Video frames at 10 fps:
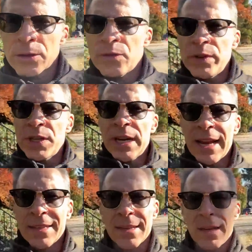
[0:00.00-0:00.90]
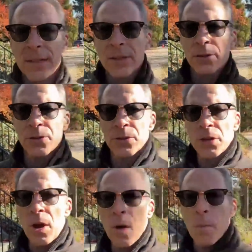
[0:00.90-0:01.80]
to visit Anton Dilger's
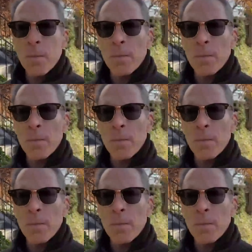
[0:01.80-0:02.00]
home.